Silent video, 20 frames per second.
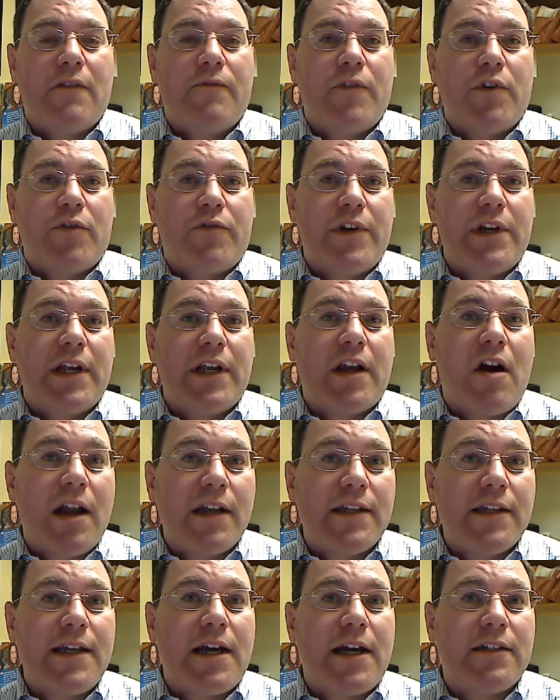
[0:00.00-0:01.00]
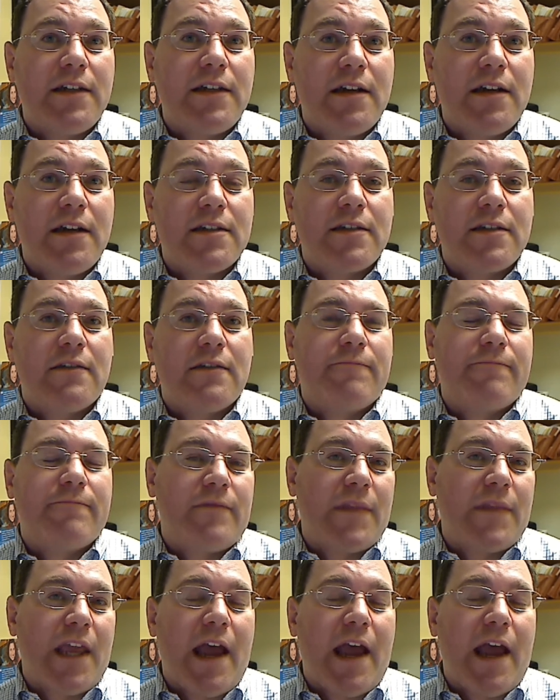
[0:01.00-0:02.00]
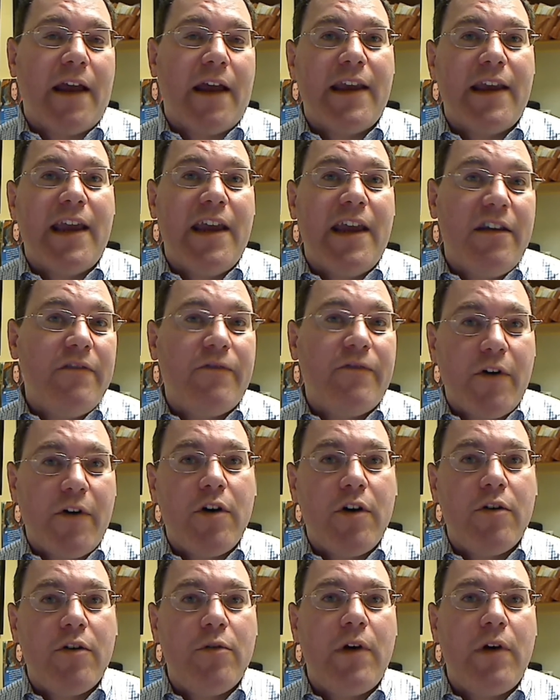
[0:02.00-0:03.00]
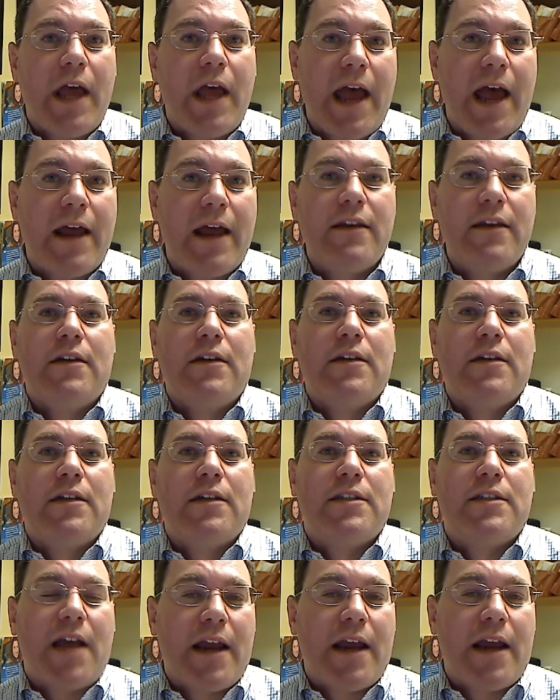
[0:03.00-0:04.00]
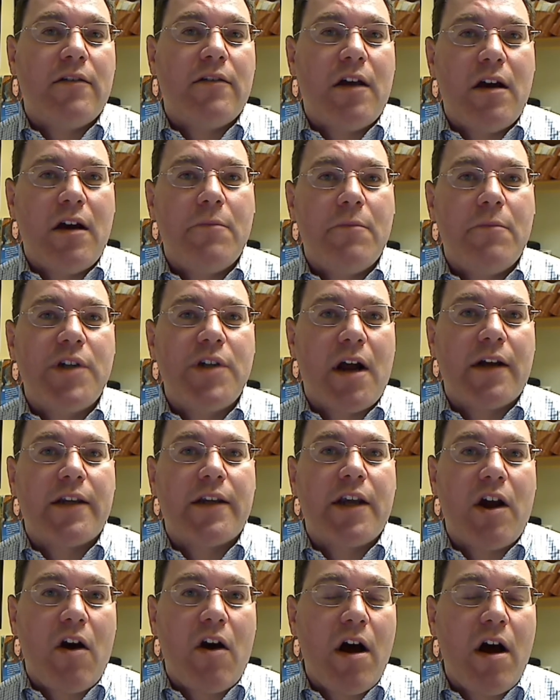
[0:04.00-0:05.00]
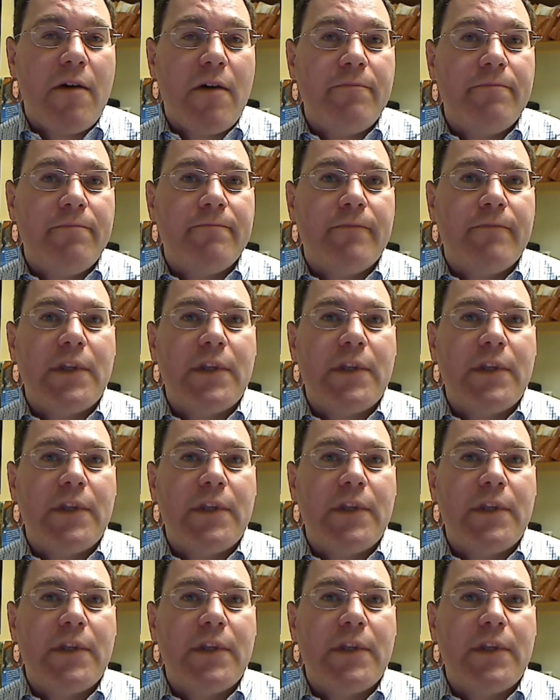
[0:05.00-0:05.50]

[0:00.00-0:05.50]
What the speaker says: feel free to contact us at info@titlehub.com